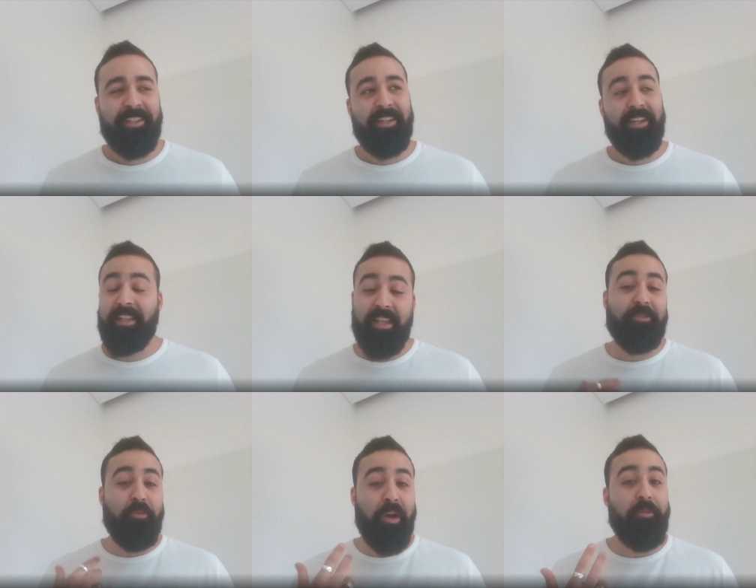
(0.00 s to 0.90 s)
Uh, and
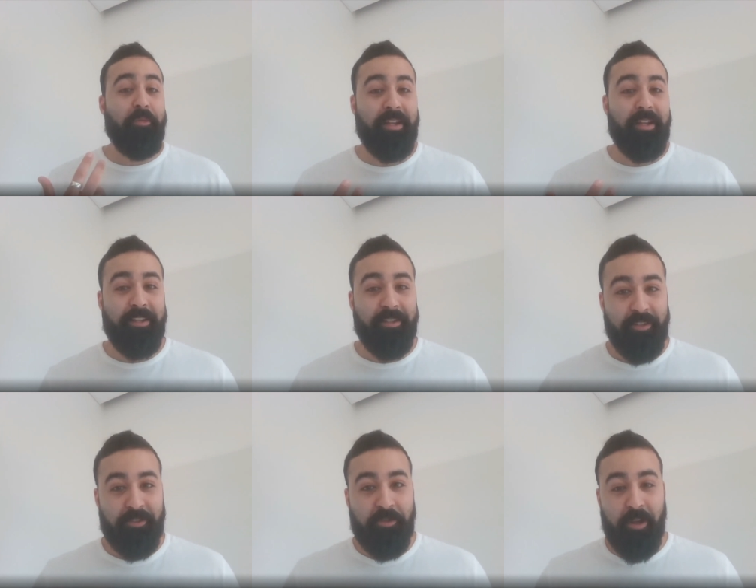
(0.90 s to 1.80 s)
that's what I really
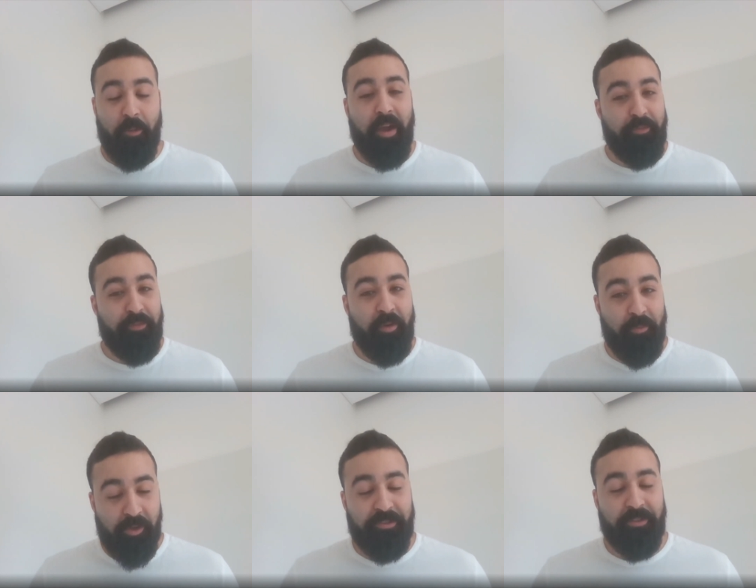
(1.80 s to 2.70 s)
took away
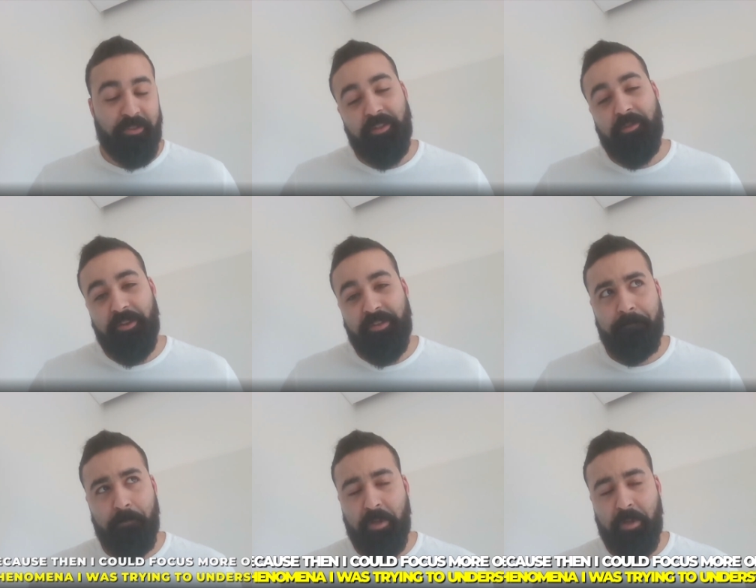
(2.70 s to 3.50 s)
from also the course